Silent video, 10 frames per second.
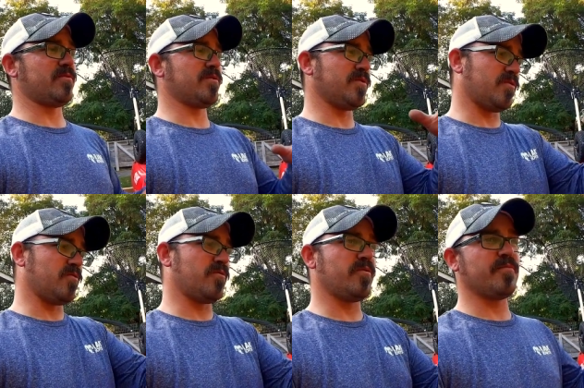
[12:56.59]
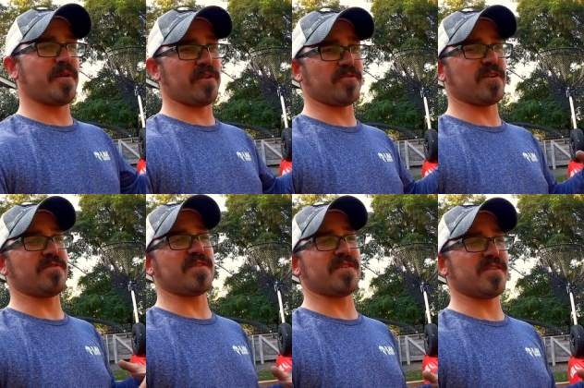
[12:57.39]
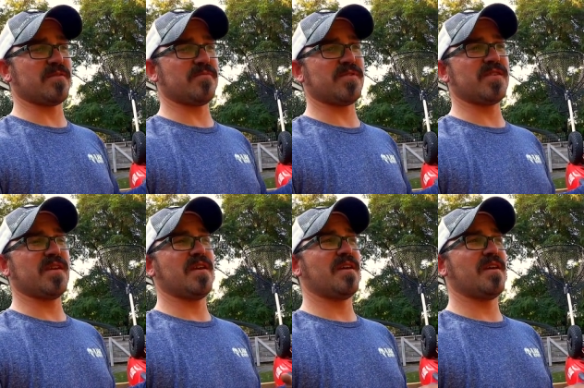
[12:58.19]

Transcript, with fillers: two pedal drive systems.